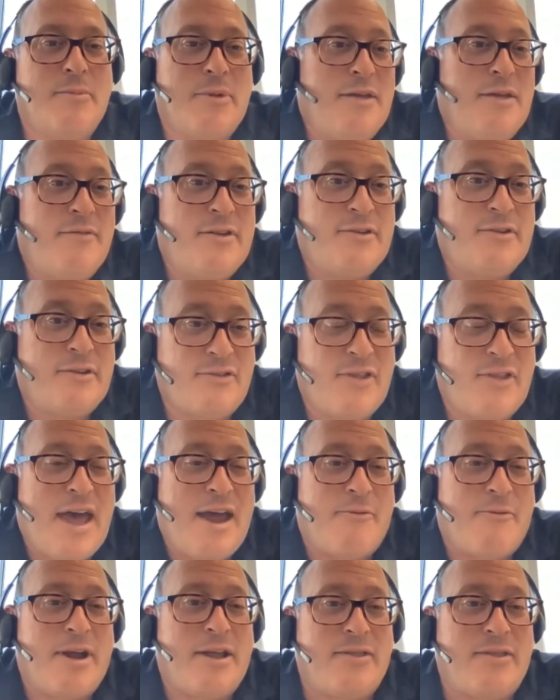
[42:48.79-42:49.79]
even just
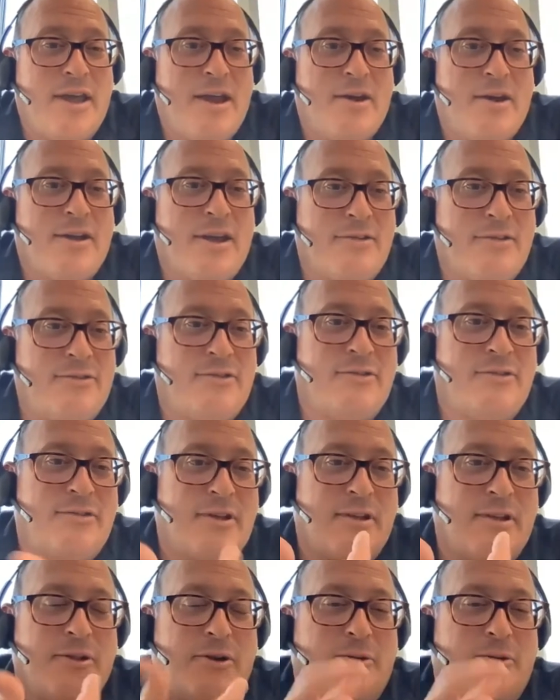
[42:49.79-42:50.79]
that right there gets
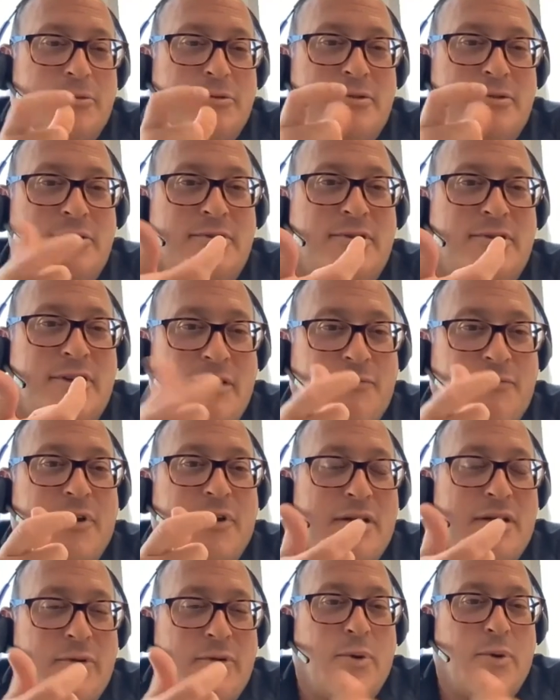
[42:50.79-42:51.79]
a little
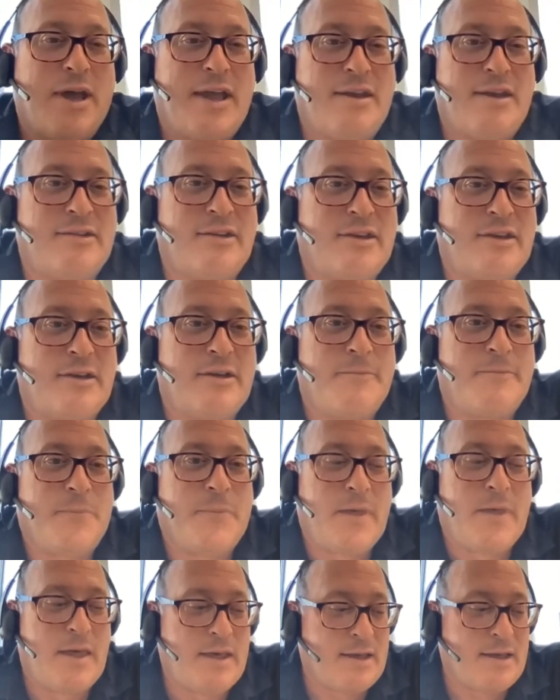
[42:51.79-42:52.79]
different of a way to
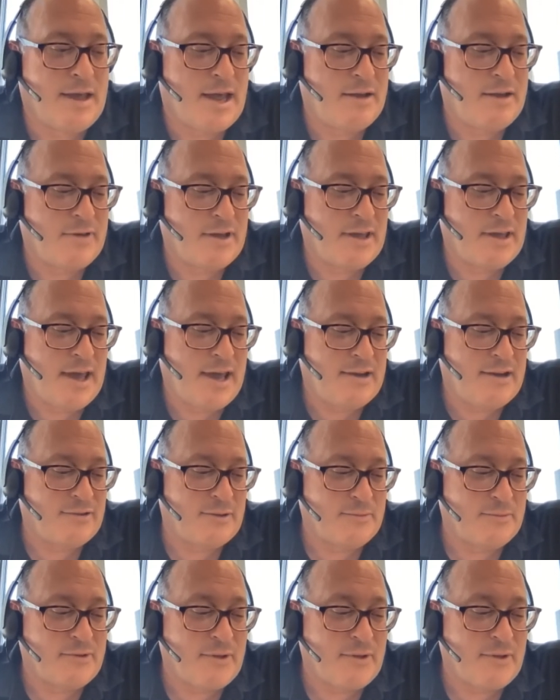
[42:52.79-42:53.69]
kind of engage them.